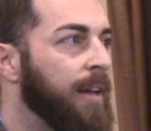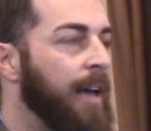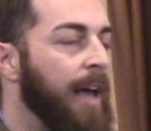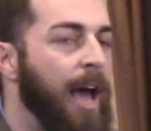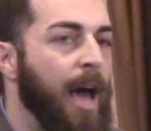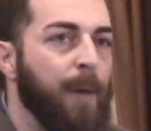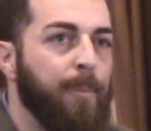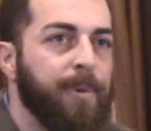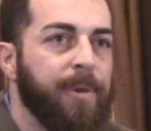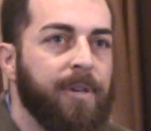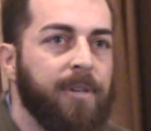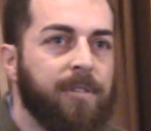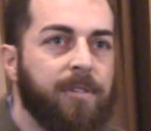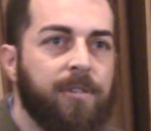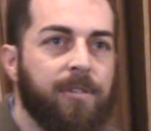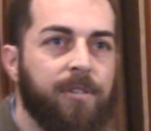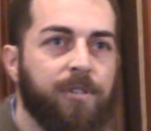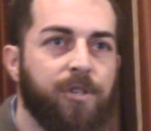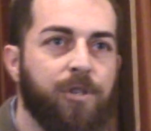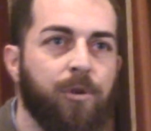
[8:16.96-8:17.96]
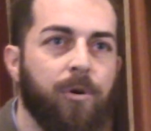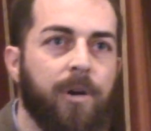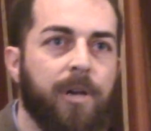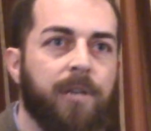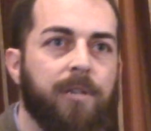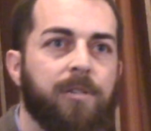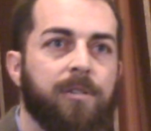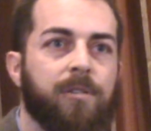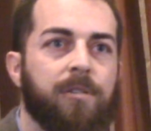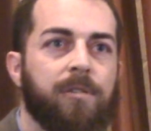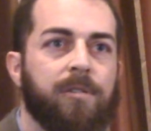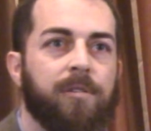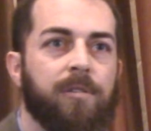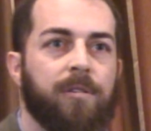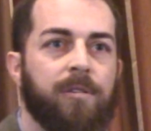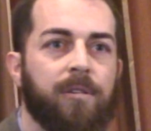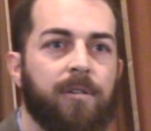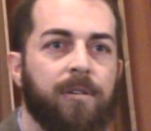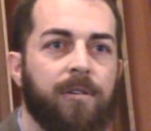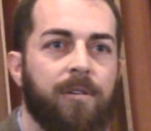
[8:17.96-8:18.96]
happiness is a choice.
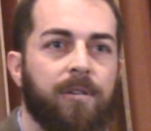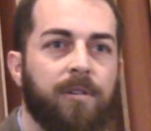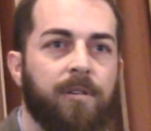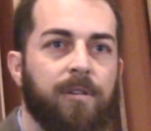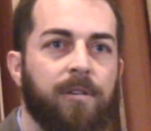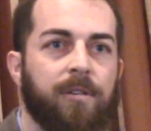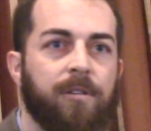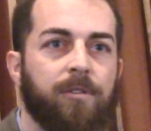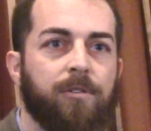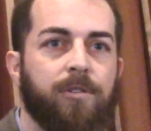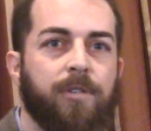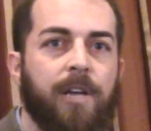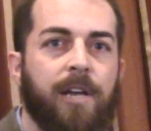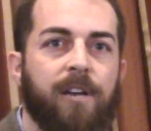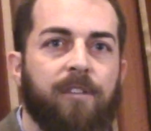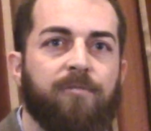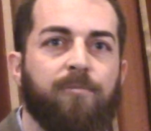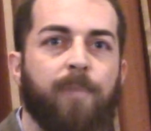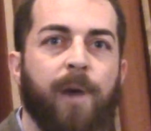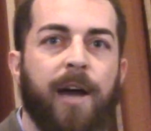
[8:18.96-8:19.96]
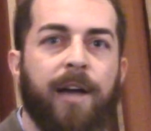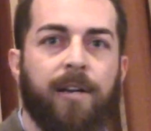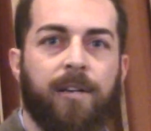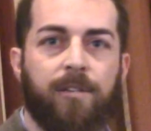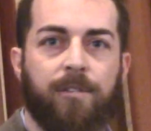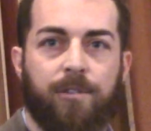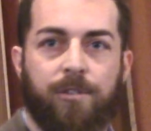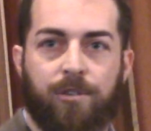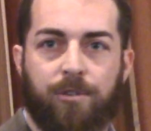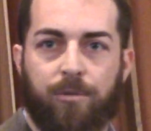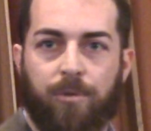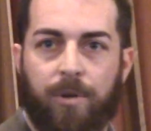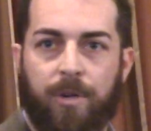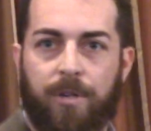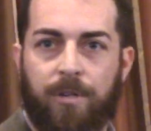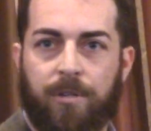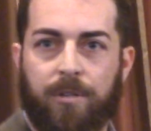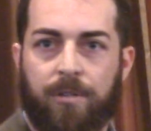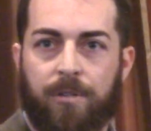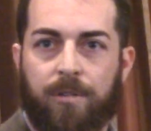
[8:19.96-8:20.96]
Your state of mind is a
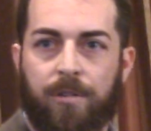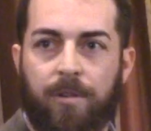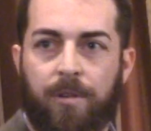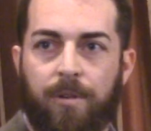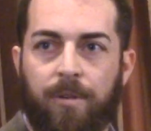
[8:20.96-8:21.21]
choice.